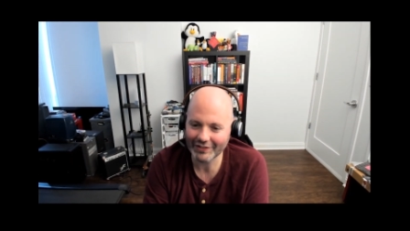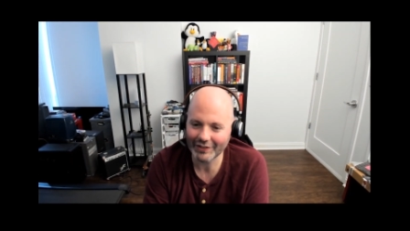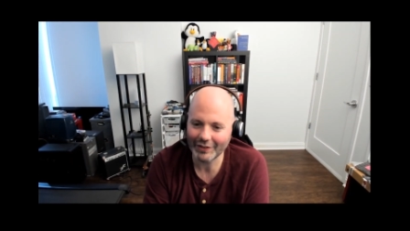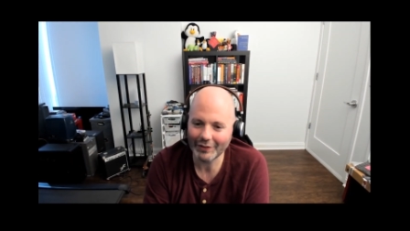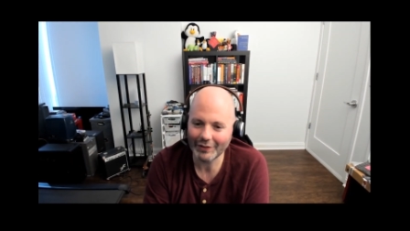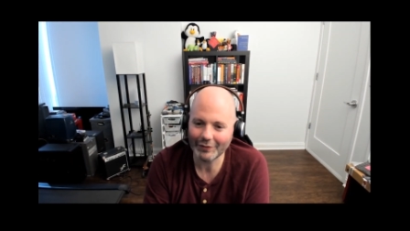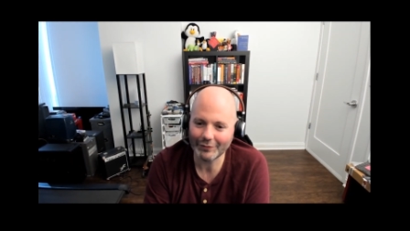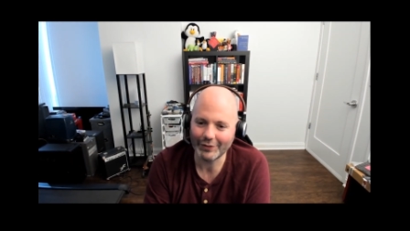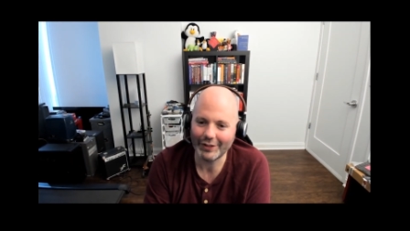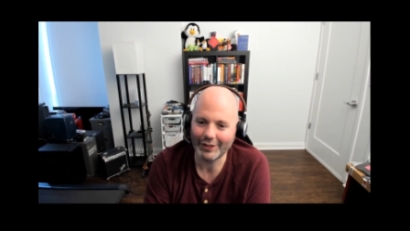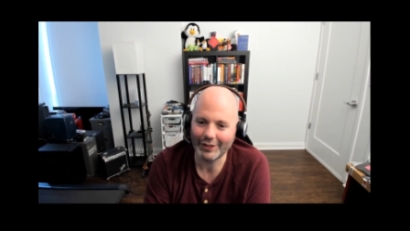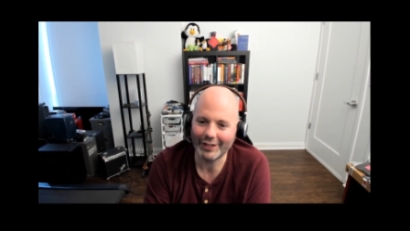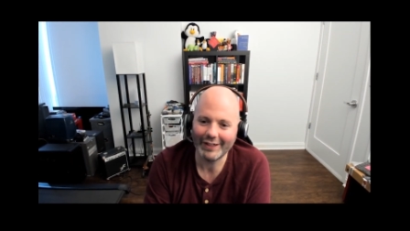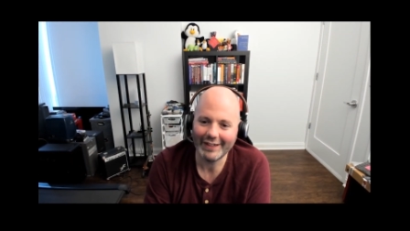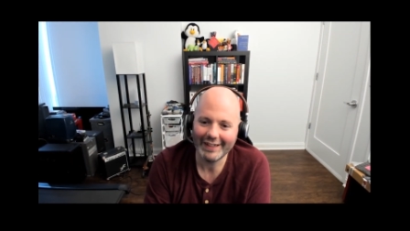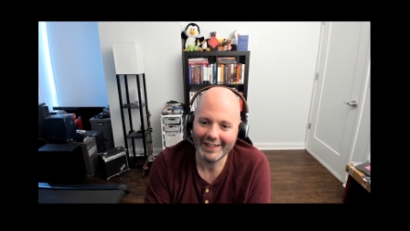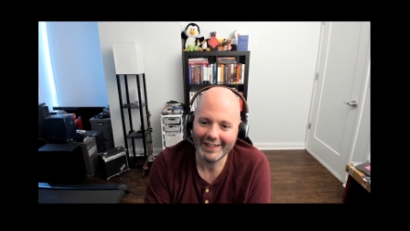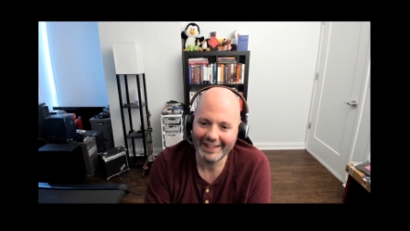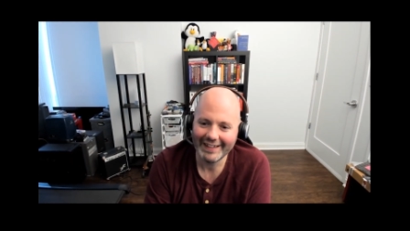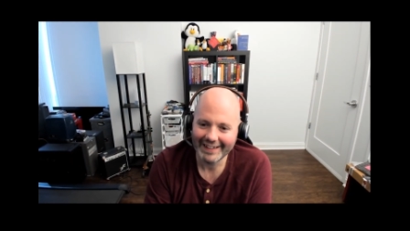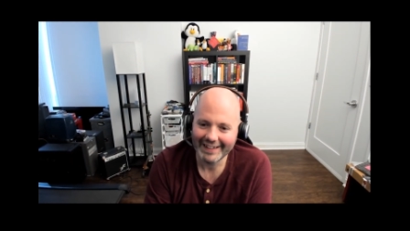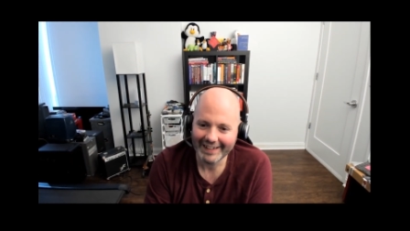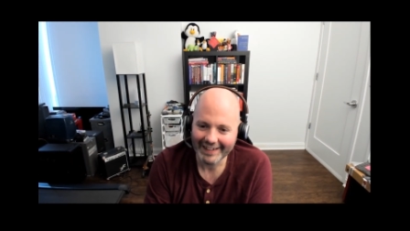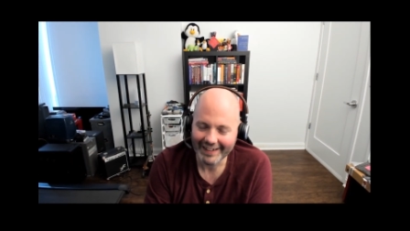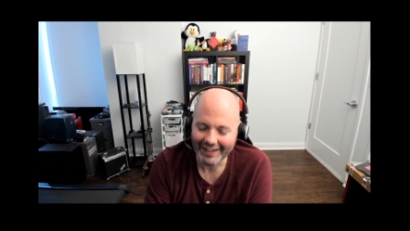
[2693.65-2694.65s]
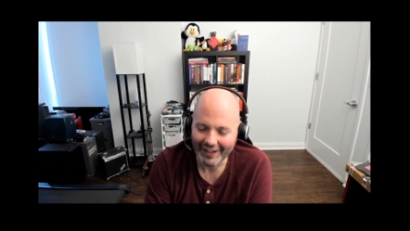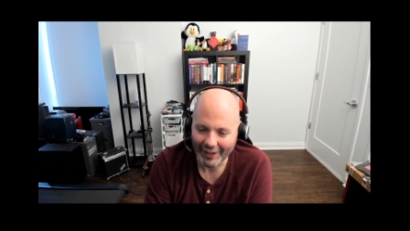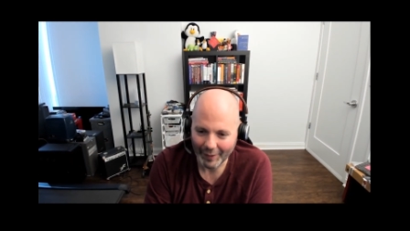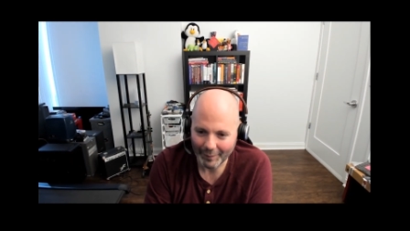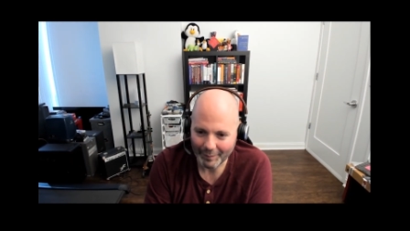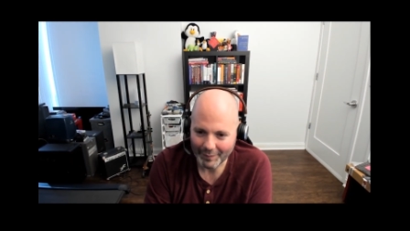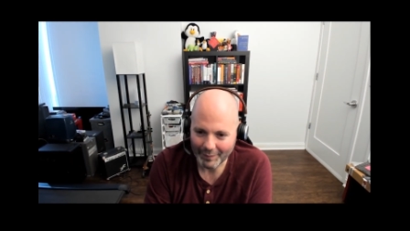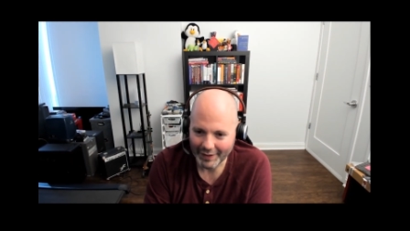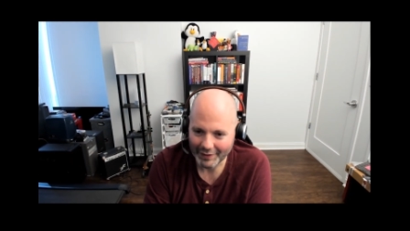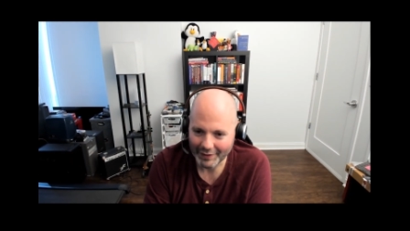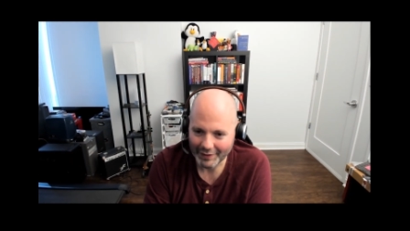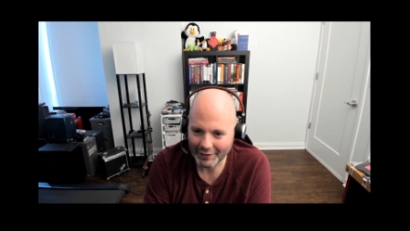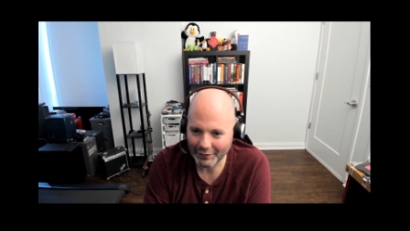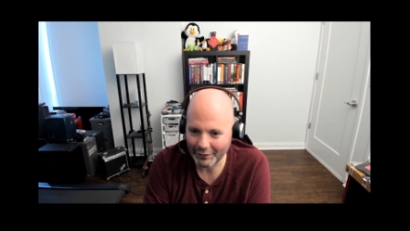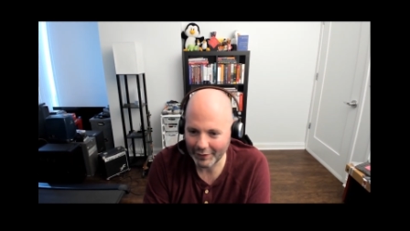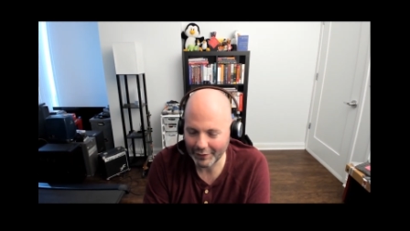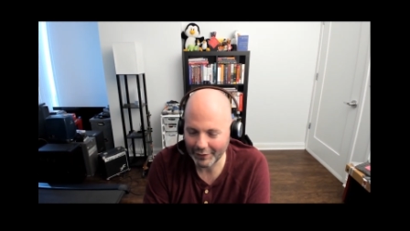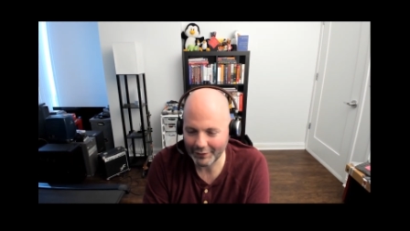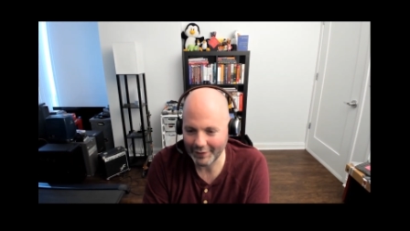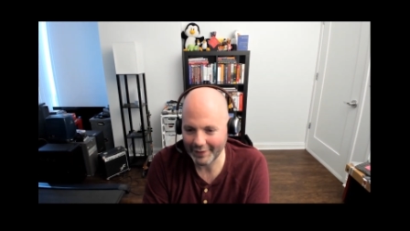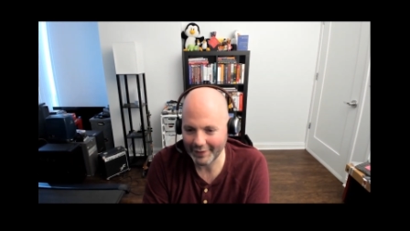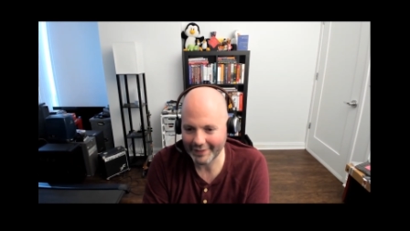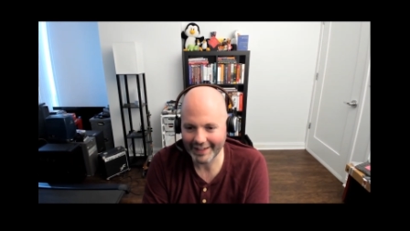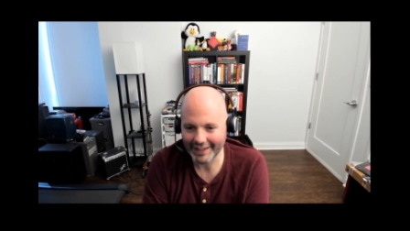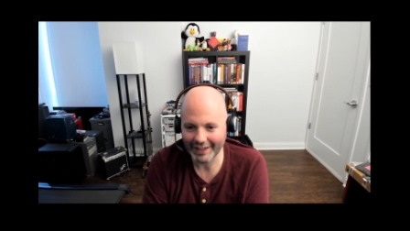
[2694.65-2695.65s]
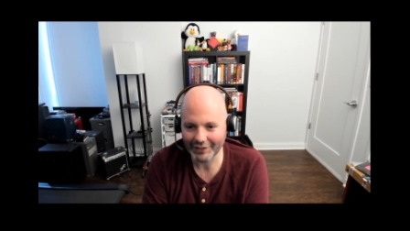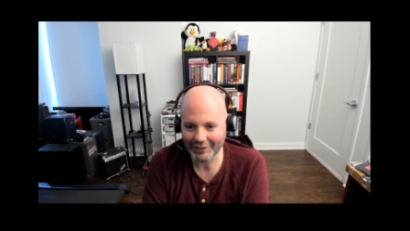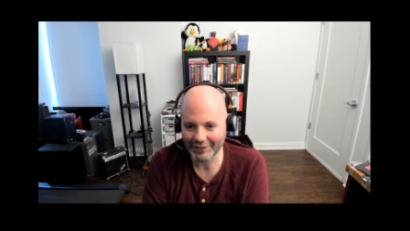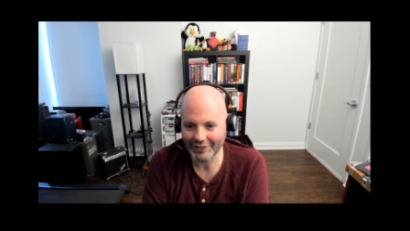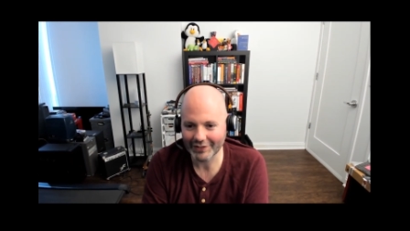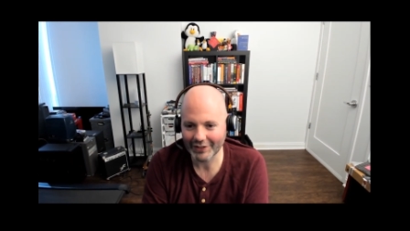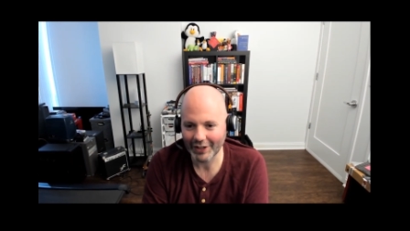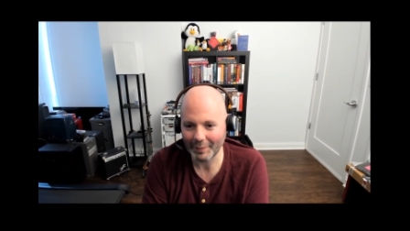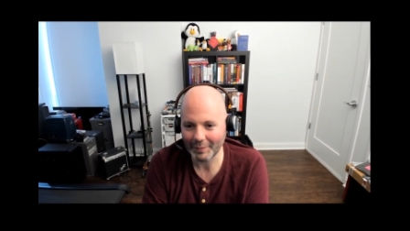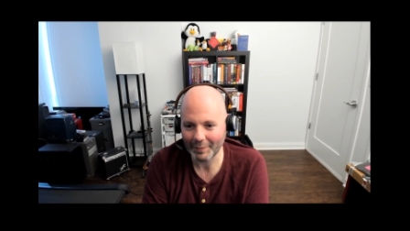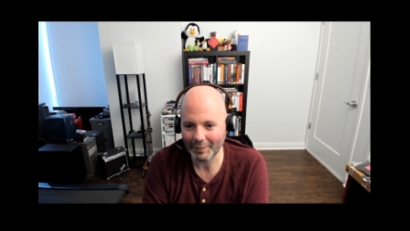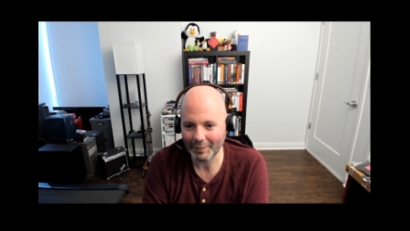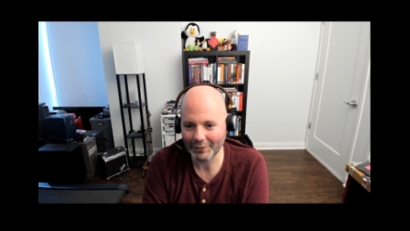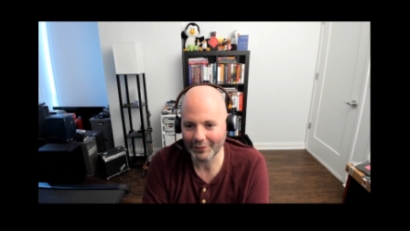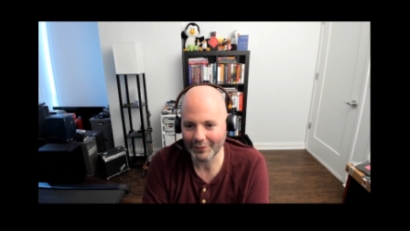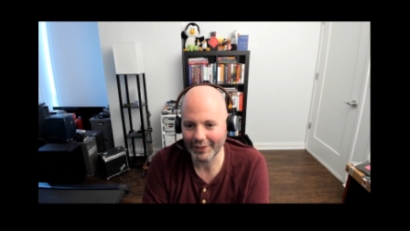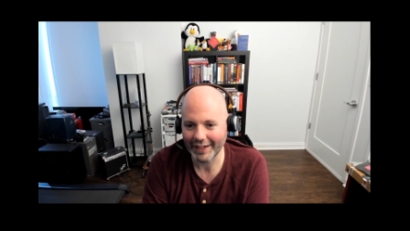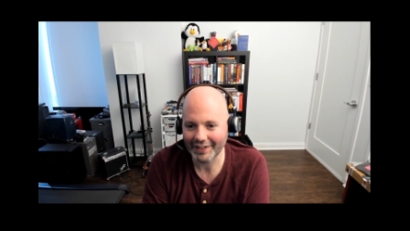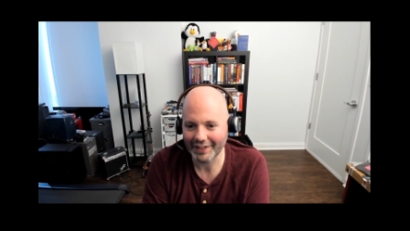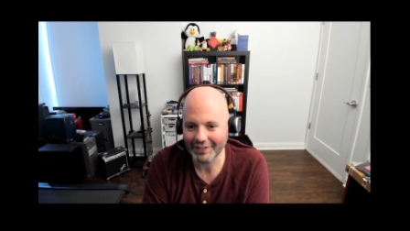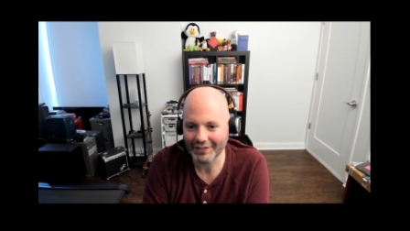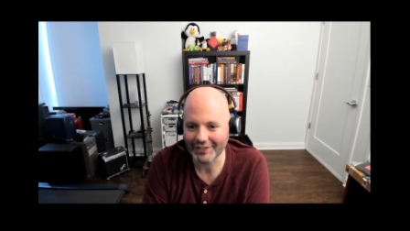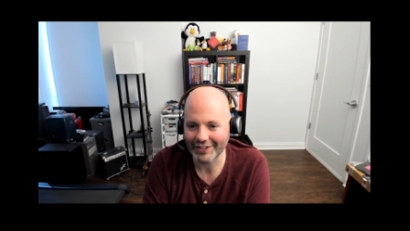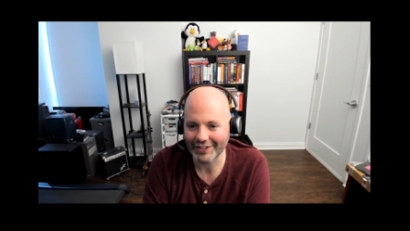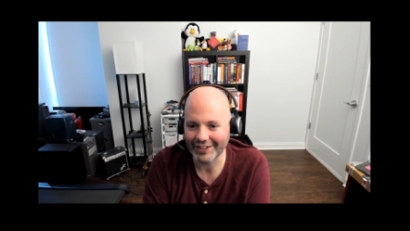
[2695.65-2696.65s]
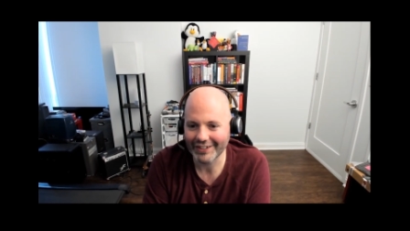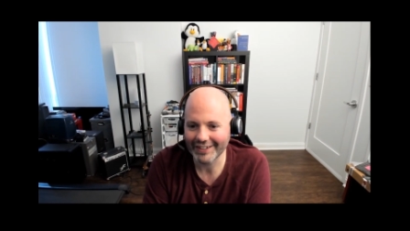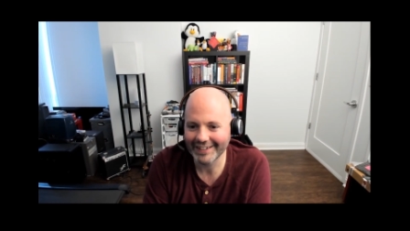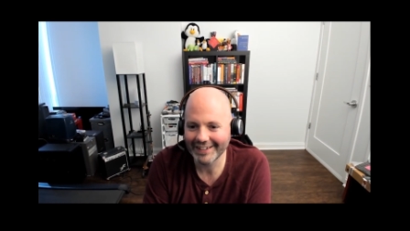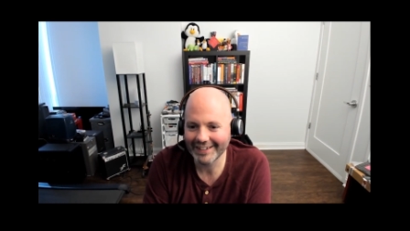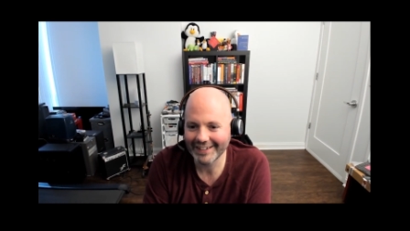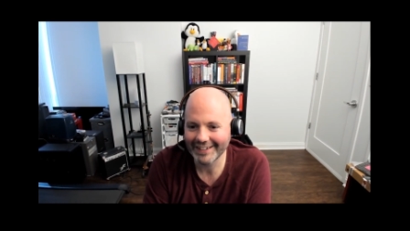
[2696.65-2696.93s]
software, it's 50,000 times faster